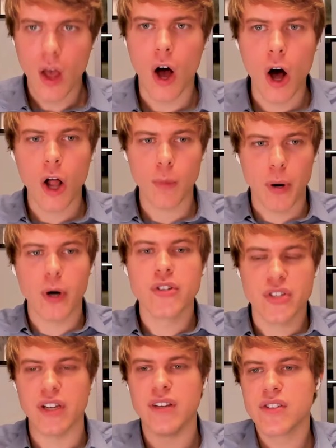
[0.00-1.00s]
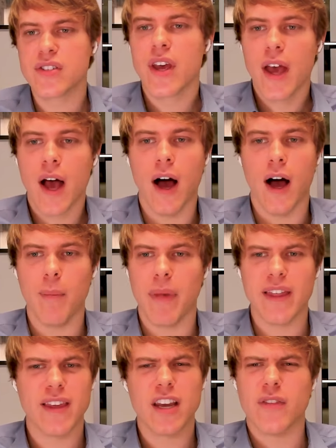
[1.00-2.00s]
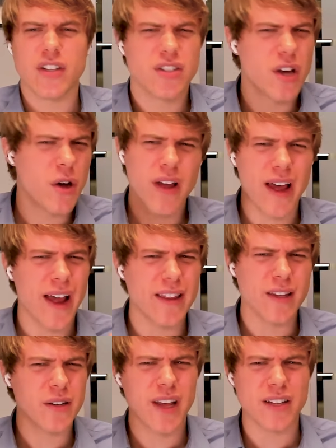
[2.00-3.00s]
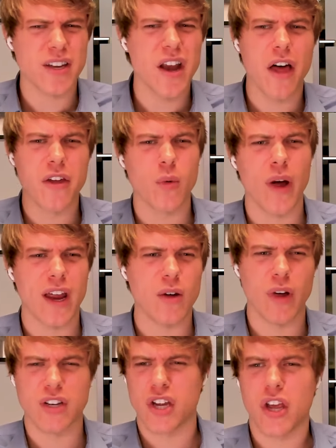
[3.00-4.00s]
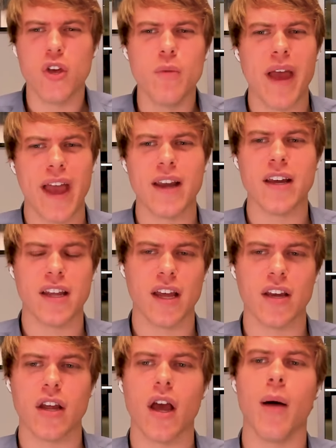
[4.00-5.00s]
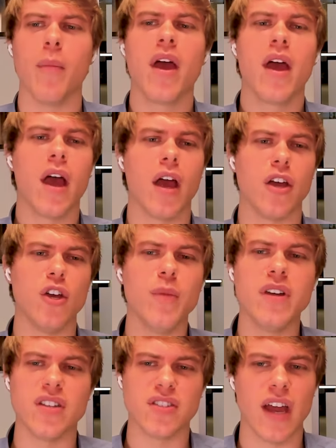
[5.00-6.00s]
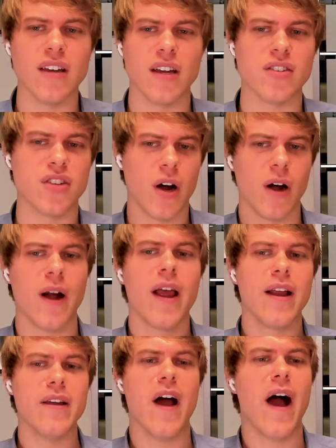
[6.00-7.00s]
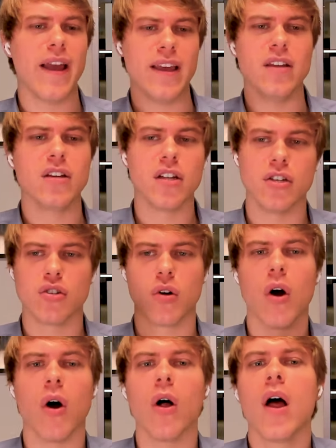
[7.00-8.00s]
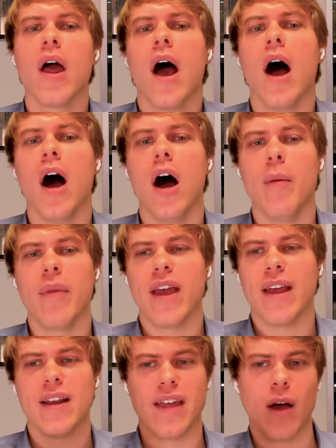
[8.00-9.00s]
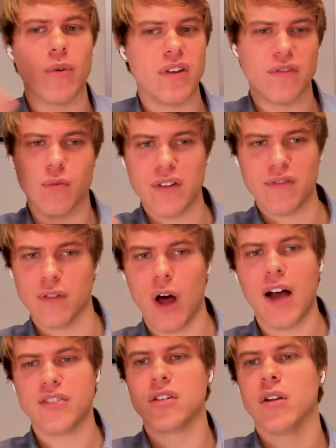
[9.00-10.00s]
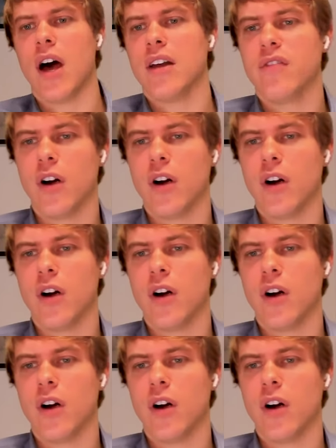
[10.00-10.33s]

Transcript: all persons um, by the end of it. So uh, there, that's another way in which humanity and um, uh, human descendants are not in control. Um, and that we've we've lost a lot of